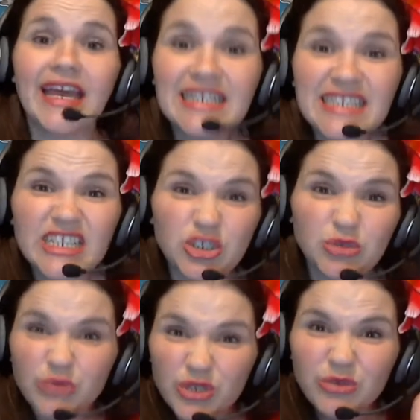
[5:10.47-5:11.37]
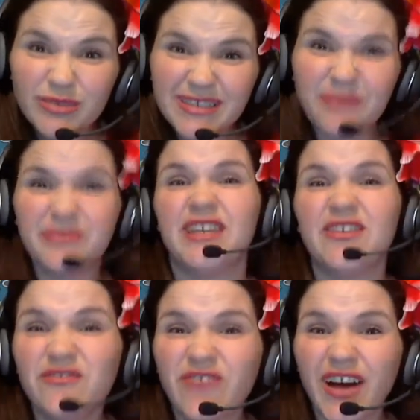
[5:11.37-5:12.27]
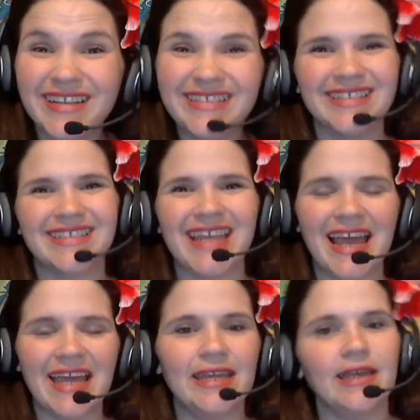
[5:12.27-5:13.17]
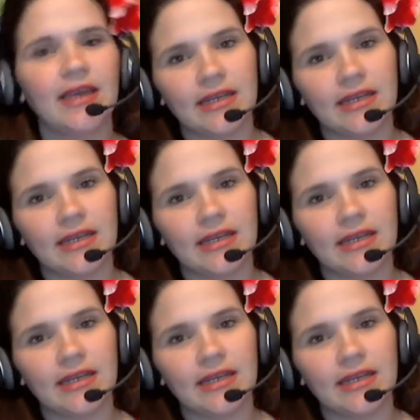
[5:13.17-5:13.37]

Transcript: Did you do something fun today?